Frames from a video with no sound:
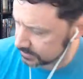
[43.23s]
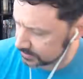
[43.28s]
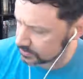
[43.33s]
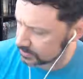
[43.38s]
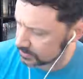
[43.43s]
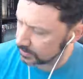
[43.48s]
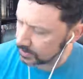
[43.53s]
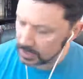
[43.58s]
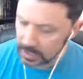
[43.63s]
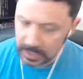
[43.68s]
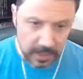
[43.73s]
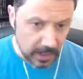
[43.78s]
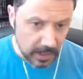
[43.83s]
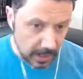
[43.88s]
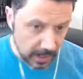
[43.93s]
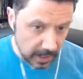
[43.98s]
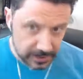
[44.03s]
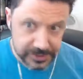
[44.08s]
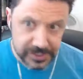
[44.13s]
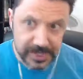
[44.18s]
So,
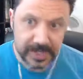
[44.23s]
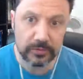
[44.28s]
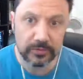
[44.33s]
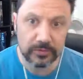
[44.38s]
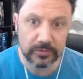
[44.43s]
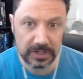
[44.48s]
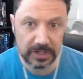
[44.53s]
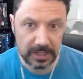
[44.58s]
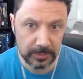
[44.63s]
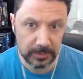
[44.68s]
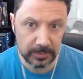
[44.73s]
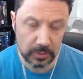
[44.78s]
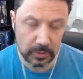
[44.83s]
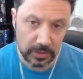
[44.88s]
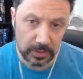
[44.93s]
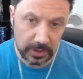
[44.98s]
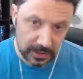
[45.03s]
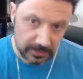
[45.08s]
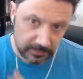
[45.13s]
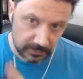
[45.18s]
uh, Shadow of the Demon
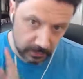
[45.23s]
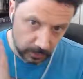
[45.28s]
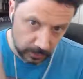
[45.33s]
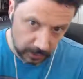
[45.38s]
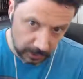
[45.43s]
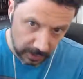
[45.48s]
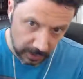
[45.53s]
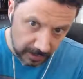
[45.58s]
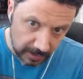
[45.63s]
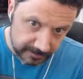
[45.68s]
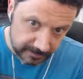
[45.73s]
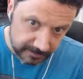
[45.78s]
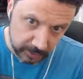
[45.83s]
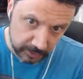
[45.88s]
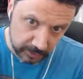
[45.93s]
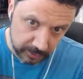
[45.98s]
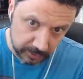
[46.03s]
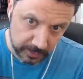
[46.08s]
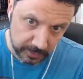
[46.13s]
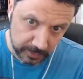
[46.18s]
Lord, if you're not
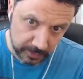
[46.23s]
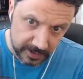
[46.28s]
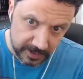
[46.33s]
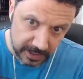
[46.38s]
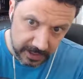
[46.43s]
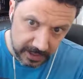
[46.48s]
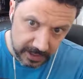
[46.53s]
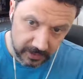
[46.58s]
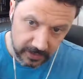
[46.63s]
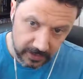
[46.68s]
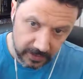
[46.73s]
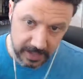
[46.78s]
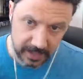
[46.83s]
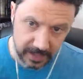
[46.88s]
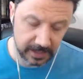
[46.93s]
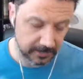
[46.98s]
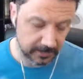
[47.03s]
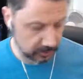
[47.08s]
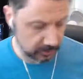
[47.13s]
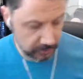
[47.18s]
familiar with it, is
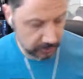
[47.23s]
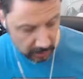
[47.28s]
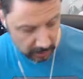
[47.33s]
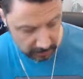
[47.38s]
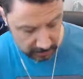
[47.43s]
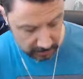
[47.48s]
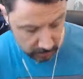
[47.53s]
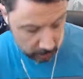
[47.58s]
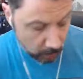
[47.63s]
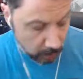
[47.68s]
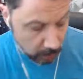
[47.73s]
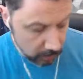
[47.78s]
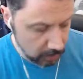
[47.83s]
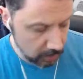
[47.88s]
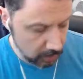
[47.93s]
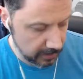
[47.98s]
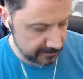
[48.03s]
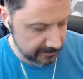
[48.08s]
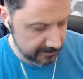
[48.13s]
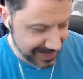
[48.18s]
a dark
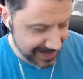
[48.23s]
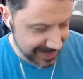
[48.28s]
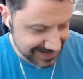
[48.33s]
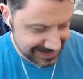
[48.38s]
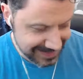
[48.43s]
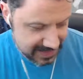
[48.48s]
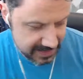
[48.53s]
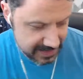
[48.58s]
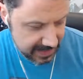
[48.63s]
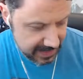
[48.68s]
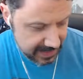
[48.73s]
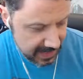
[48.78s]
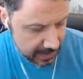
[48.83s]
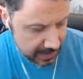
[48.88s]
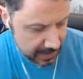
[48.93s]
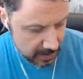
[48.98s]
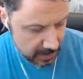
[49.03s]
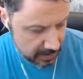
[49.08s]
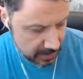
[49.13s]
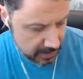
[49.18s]
horror fantasy
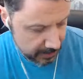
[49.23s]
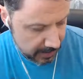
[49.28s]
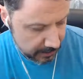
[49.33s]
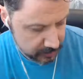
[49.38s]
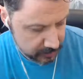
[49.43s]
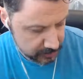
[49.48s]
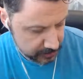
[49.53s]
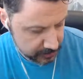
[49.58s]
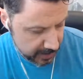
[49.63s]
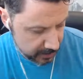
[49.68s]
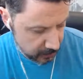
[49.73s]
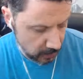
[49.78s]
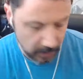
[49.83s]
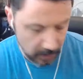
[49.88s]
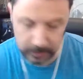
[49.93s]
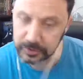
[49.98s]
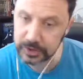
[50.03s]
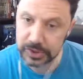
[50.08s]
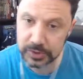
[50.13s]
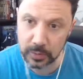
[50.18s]
game uh, published by
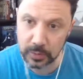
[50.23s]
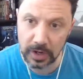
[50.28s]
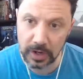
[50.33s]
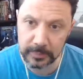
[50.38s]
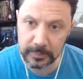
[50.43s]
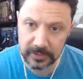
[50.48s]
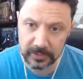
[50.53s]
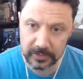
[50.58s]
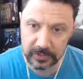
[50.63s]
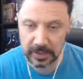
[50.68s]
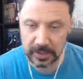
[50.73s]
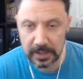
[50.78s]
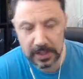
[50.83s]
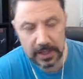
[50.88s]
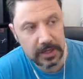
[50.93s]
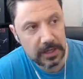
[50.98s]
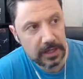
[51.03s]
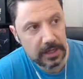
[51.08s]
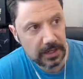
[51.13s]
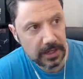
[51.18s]
Robert Schwalb. It's
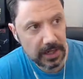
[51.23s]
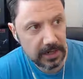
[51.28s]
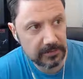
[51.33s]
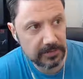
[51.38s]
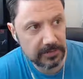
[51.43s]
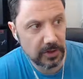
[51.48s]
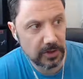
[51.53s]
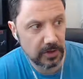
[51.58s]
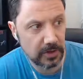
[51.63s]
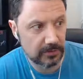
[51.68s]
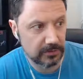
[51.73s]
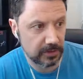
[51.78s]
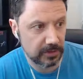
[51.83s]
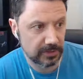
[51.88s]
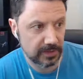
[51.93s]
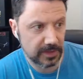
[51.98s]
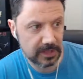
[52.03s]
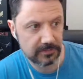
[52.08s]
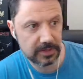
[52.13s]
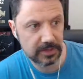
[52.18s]
kind of thought, if you
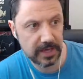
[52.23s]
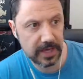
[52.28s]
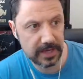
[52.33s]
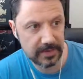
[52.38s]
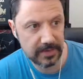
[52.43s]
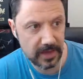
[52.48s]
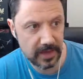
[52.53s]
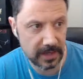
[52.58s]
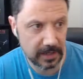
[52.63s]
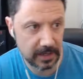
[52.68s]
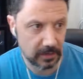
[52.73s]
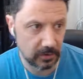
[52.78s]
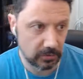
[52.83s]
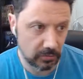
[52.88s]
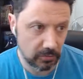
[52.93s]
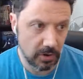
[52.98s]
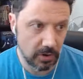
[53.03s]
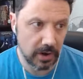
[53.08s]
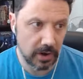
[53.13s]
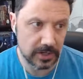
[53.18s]
think of it as a
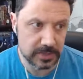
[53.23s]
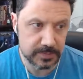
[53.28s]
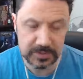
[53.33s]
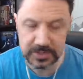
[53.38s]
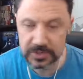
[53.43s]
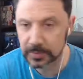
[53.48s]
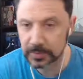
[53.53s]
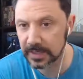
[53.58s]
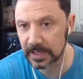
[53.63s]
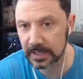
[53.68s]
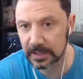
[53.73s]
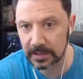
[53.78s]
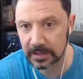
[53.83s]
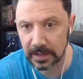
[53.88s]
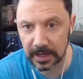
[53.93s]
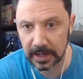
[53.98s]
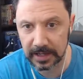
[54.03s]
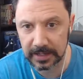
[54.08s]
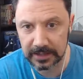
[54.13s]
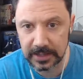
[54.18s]
cross between
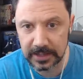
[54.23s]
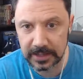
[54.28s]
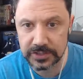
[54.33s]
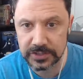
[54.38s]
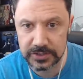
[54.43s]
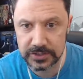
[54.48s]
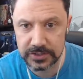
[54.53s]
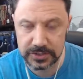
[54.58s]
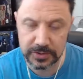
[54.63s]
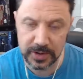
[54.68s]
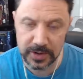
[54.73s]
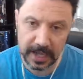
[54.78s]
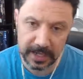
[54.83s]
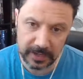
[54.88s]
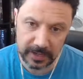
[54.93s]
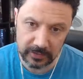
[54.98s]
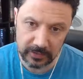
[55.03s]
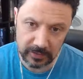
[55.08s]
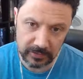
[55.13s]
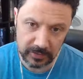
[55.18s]
uh, Dungeons and
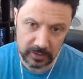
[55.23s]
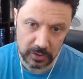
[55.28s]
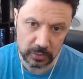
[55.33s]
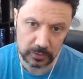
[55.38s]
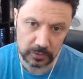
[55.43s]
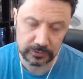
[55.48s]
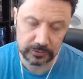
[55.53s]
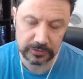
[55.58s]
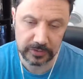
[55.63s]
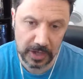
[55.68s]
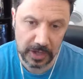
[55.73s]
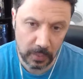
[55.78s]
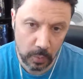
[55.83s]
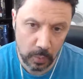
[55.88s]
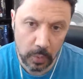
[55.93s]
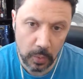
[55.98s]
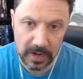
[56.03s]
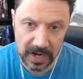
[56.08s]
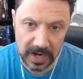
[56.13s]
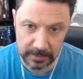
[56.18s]
Dragons and the old uh,
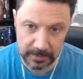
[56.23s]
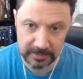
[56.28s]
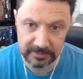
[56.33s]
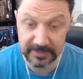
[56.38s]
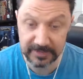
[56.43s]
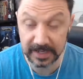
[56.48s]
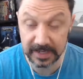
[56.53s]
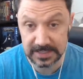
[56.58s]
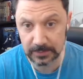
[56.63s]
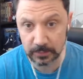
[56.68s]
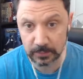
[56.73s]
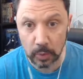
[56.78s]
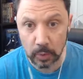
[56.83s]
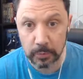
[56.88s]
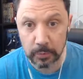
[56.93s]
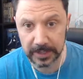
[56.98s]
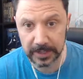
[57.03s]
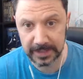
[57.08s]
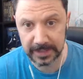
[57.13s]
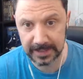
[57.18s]
Warhammer Fantasy role
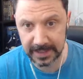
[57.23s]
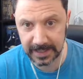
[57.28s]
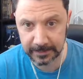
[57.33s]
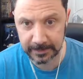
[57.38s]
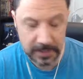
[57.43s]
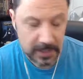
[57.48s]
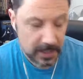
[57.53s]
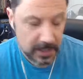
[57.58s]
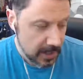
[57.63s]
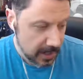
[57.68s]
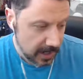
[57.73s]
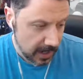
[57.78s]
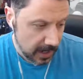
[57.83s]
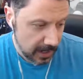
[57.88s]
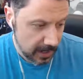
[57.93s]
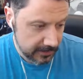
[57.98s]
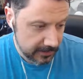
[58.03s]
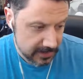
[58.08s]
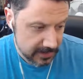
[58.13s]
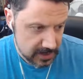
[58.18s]
playing game,
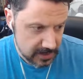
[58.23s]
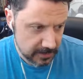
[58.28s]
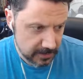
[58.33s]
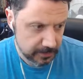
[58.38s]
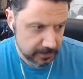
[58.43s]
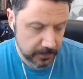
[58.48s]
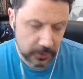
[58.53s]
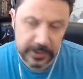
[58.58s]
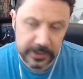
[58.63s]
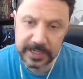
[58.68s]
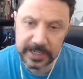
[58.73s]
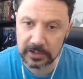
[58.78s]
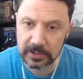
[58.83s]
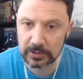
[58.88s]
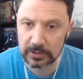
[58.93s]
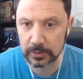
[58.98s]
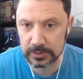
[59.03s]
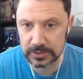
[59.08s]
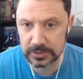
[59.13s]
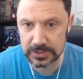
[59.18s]
uh, that's a pretty
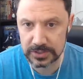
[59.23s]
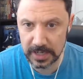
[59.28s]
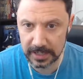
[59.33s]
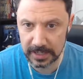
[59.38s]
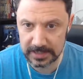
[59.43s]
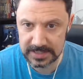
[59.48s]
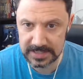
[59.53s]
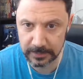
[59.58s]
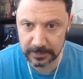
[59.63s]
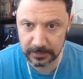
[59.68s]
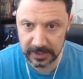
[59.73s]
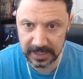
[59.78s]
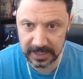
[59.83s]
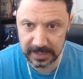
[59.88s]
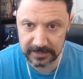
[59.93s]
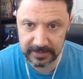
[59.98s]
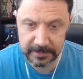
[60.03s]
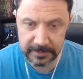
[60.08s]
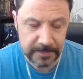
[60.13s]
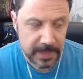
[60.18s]
close uh, summary
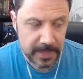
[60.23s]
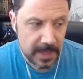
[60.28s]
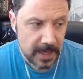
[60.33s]
of it.